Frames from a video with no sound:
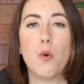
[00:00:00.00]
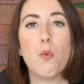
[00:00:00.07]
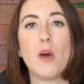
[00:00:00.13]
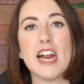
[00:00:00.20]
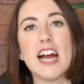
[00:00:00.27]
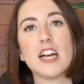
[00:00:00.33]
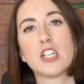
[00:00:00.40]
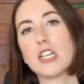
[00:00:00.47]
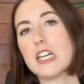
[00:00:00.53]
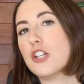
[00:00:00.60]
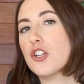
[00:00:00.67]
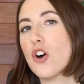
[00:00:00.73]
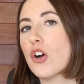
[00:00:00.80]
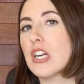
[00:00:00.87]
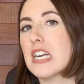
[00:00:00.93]
We actually
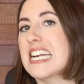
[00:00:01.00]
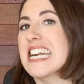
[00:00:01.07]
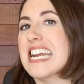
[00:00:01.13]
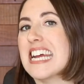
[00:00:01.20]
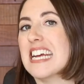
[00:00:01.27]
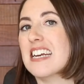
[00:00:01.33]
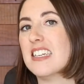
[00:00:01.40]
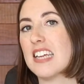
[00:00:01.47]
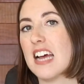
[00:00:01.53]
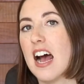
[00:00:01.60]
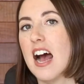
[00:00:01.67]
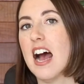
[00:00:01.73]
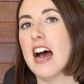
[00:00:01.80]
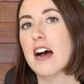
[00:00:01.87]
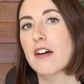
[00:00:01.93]
don't need to
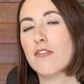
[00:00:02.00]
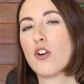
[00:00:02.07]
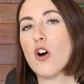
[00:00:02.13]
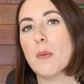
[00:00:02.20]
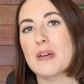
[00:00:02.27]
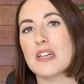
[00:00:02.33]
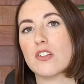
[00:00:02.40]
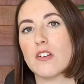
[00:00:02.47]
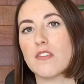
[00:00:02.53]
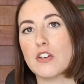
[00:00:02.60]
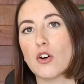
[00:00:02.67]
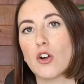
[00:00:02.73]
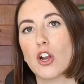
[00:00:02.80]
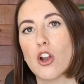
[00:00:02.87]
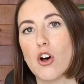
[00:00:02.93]
have copies of
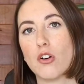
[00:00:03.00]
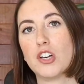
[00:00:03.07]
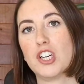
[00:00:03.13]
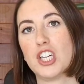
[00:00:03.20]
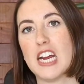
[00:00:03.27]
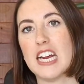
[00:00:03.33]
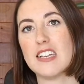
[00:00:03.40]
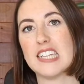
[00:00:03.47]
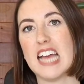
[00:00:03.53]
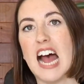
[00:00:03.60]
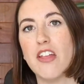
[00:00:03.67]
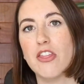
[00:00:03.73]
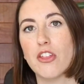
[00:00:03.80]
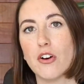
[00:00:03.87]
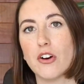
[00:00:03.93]
your log sheets
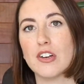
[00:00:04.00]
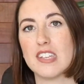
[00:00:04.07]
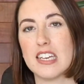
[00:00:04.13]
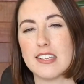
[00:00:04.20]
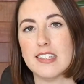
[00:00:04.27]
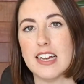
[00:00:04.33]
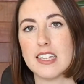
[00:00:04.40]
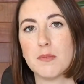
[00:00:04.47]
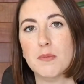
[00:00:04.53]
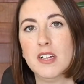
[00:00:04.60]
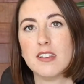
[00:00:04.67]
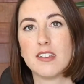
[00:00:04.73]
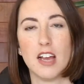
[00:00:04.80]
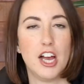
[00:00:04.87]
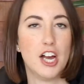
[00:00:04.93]
at those
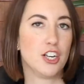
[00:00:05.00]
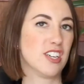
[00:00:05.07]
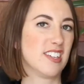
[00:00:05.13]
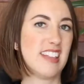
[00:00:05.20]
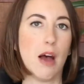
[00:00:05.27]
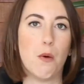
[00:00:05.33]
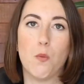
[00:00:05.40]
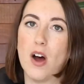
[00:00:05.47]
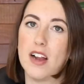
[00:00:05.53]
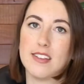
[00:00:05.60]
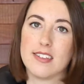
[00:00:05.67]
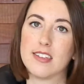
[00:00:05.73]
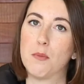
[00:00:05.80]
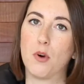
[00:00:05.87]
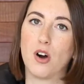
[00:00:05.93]
assessments, just that 1
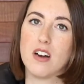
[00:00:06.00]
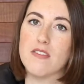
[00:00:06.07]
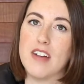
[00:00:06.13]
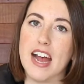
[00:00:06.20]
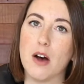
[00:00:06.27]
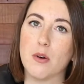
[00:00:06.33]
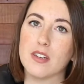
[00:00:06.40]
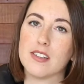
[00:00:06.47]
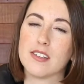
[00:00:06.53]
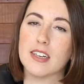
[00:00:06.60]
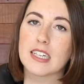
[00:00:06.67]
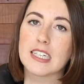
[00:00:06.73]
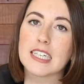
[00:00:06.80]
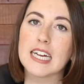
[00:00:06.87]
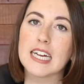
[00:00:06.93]
summary of hours.
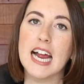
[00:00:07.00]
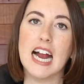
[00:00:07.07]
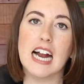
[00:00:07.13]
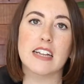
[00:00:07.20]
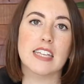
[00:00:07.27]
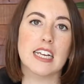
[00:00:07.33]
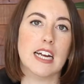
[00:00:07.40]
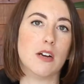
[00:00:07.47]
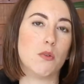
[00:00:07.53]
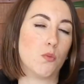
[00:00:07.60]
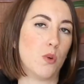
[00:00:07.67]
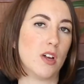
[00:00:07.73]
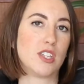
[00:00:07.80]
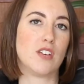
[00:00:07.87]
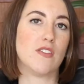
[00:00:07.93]
And then
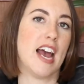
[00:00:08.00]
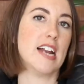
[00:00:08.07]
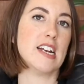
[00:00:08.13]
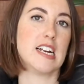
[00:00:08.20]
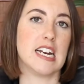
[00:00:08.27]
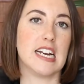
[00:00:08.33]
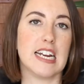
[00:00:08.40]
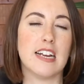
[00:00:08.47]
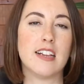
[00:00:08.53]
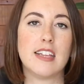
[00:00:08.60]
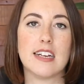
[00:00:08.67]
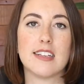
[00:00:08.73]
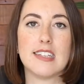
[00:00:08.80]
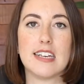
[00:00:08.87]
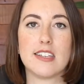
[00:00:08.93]
once you've handed it in,
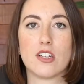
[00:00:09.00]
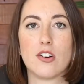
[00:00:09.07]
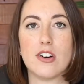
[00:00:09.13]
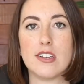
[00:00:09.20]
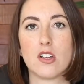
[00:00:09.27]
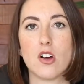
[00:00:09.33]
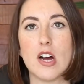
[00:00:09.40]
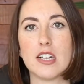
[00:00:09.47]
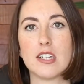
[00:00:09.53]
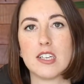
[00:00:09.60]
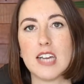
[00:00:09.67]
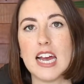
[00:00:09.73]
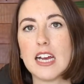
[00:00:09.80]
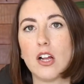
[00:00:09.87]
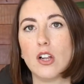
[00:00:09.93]
the assessor is going to
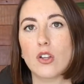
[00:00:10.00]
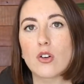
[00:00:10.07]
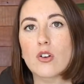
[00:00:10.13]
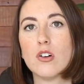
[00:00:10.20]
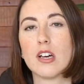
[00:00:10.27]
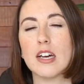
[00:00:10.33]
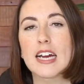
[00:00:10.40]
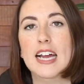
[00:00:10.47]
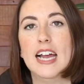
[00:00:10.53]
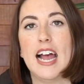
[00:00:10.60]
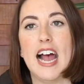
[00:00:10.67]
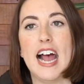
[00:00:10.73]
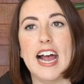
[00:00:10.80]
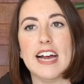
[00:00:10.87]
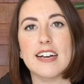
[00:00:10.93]
take a look
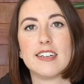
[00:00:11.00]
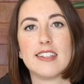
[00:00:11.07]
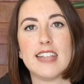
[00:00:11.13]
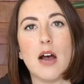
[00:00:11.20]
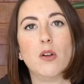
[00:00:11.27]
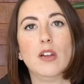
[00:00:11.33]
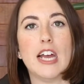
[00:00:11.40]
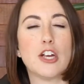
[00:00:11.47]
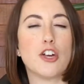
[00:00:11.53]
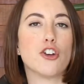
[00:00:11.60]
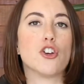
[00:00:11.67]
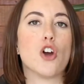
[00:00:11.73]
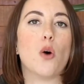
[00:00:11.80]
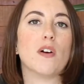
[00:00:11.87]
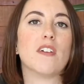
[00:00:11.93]
and they'll let you
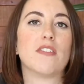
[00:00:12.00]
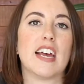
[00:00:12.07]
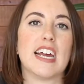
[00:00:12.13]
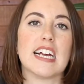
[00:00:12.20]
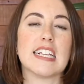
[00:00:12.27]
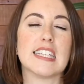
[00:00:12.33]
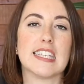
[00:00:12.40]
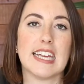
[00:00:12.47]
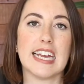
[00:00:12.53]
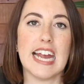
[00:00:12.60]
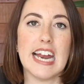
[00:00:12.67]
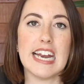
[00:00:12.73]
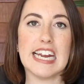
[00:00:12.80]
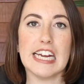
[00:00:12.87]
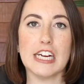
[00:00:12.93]
know if they can see
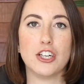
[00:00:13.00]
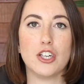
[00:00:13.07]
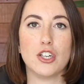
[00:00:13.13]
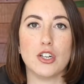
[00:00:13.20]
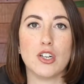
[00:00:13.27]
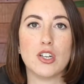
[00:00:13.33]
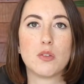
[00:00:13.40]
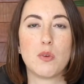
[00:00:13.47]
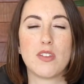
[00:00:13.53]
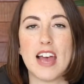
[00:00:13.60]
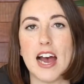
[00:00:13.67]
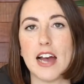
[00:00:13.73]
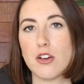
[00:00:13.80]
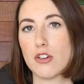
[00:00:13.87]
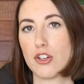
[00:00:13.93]
any issues with
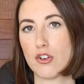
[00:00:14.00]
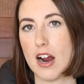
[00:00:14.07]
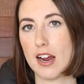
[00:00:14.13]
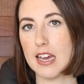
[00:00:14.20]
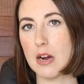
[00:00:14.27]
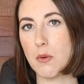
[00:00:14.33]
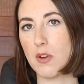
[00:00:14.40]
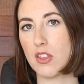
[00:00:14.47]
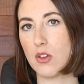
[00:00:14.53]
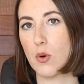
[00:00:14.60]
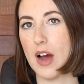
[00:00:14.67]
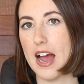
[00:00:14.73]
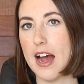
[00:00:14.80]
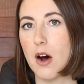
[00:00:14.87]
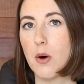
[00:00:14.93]
how you're tracking with
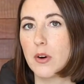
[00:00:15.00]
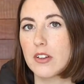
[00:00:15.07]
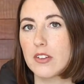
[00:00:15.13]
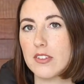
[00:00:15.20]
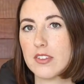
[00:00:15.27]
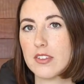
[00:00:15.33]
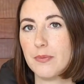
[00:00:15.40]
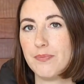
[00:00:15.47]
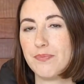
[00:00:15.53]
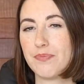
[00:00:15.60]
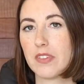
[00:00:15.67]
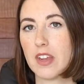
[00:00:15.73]
your hours.